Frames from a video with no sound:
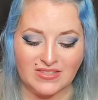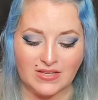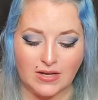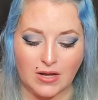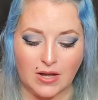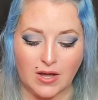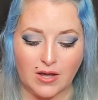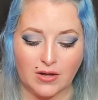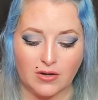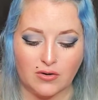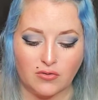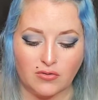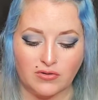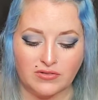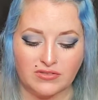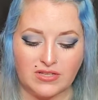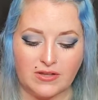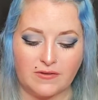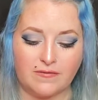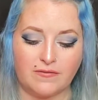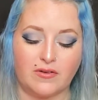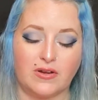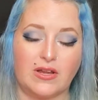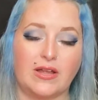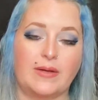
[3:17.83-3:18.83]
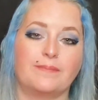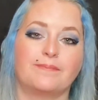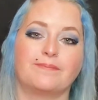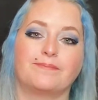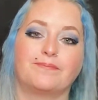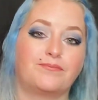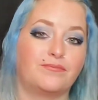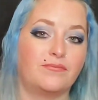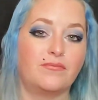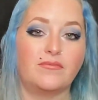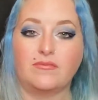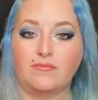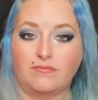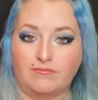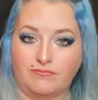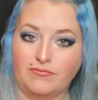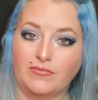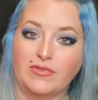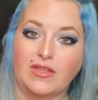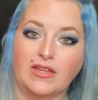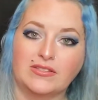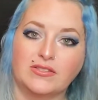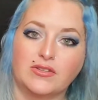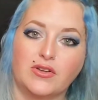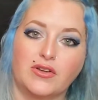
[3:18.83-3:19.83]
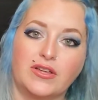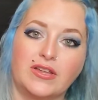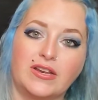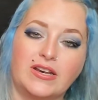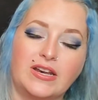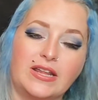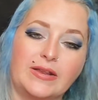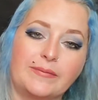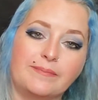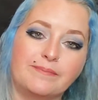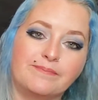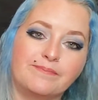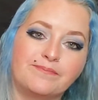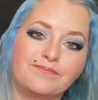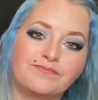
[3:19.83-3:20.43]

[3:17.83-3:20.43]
blah, cruelty free. That's all you need.